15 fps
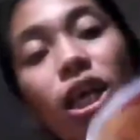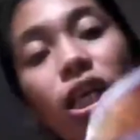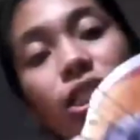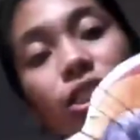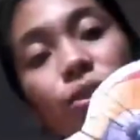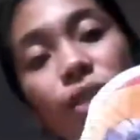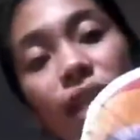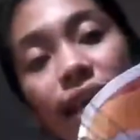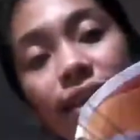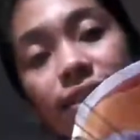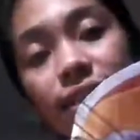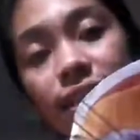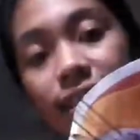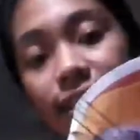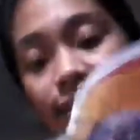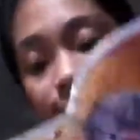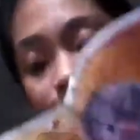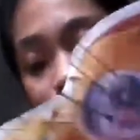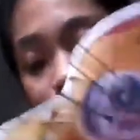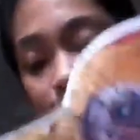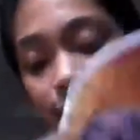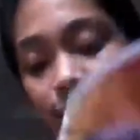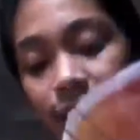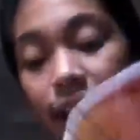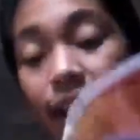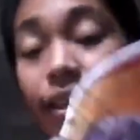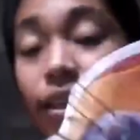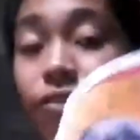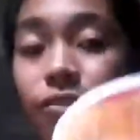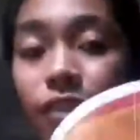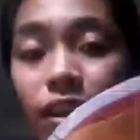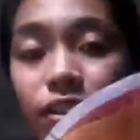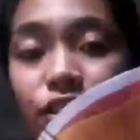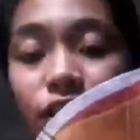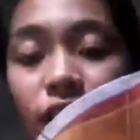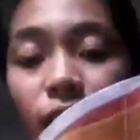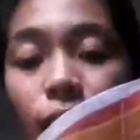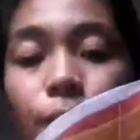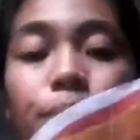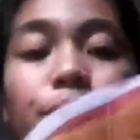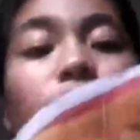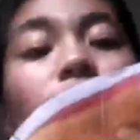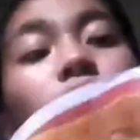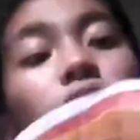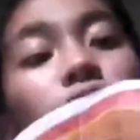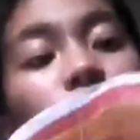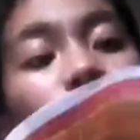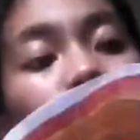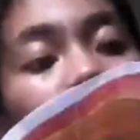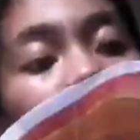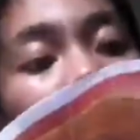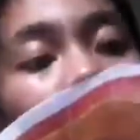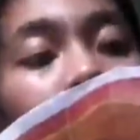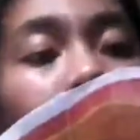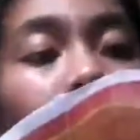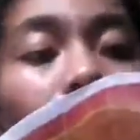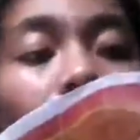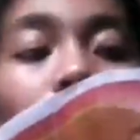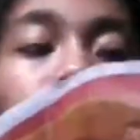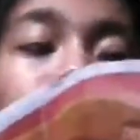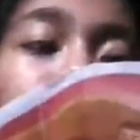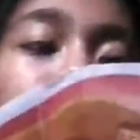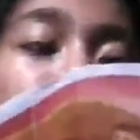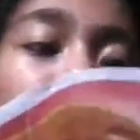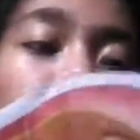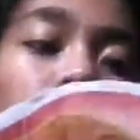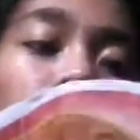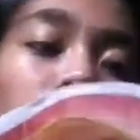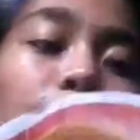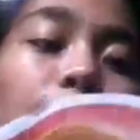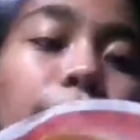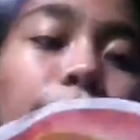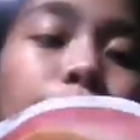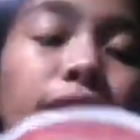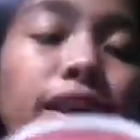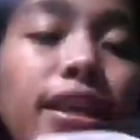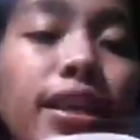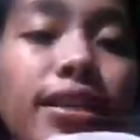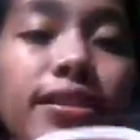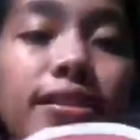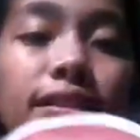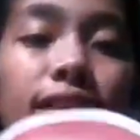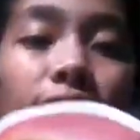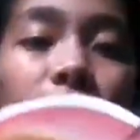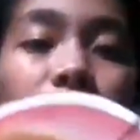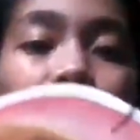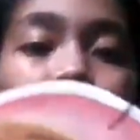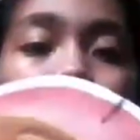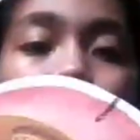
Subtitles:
So lastly is the cilia and the flagella. So cilia, it is not